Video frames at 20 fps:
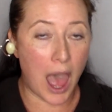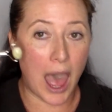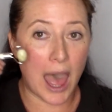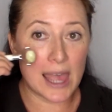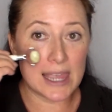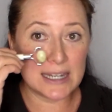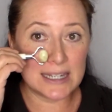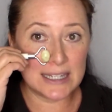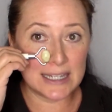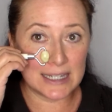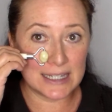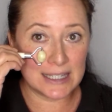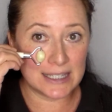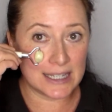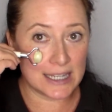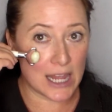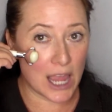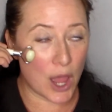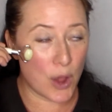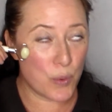I did
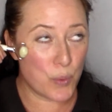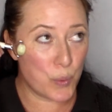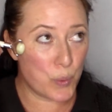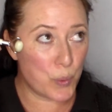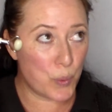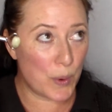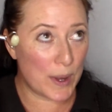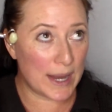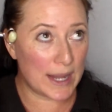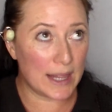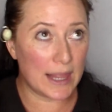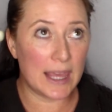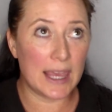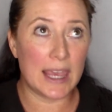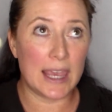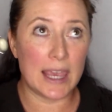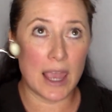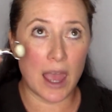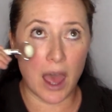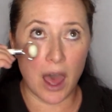see a
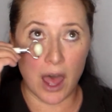really